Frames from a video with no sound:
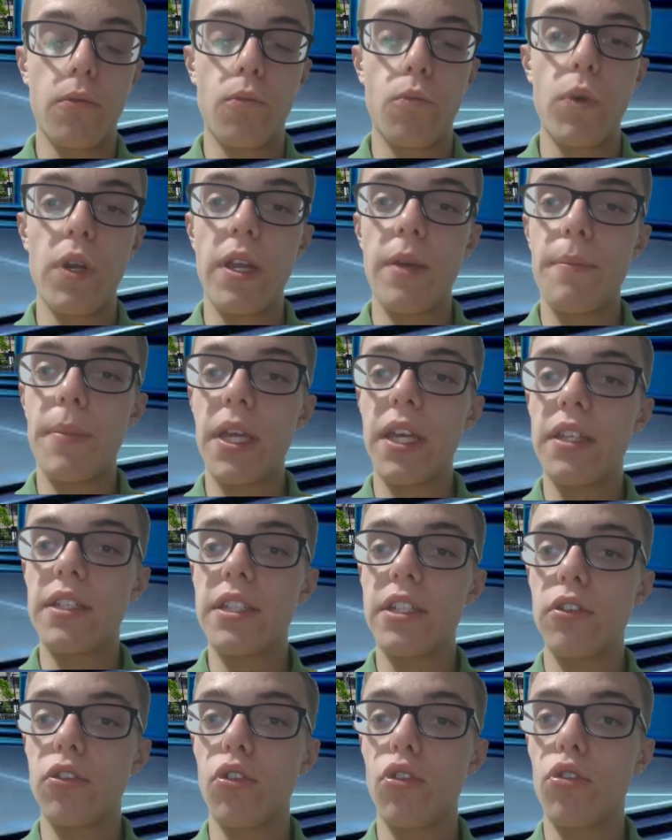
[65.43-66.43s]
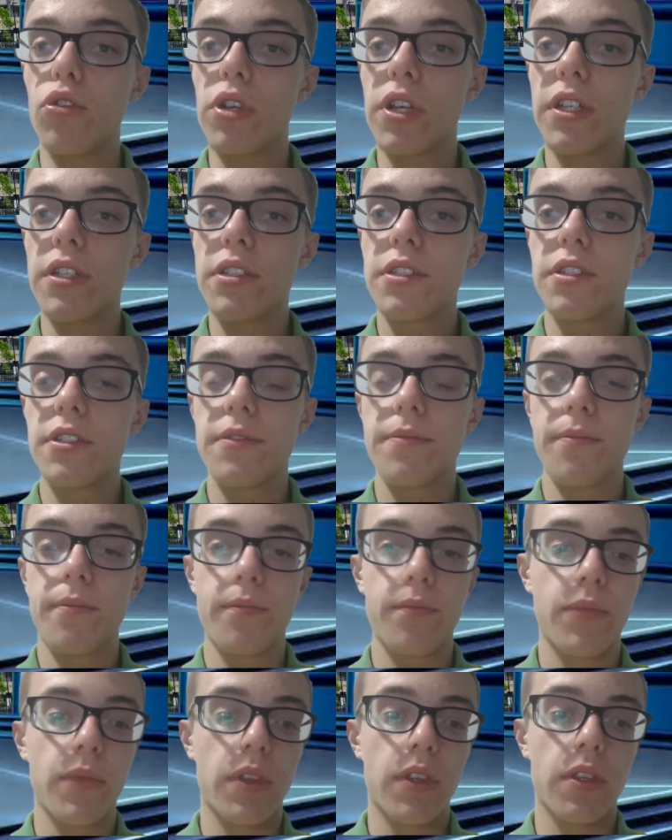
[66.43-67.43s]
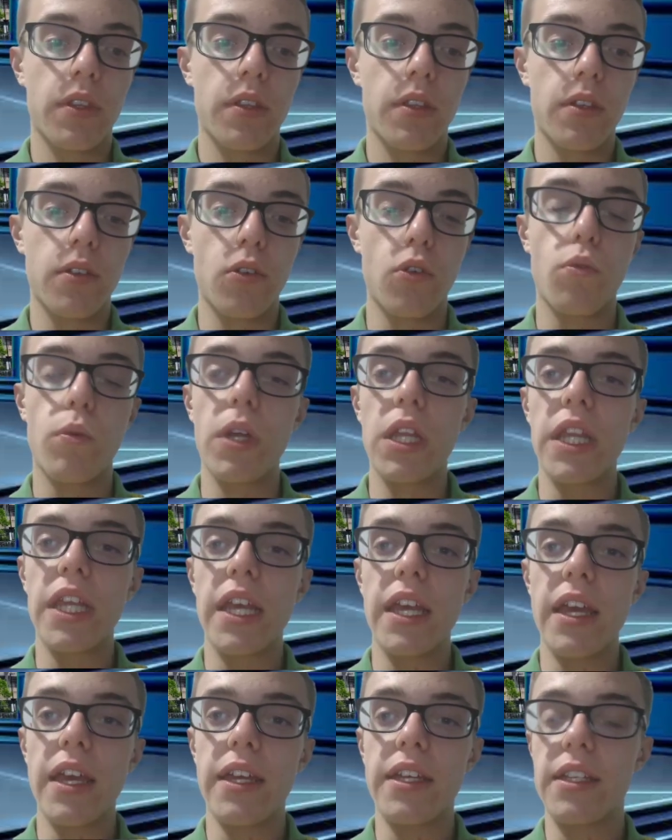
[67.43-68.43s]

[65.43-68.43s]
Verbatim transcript: Will it be until August, or will the uh,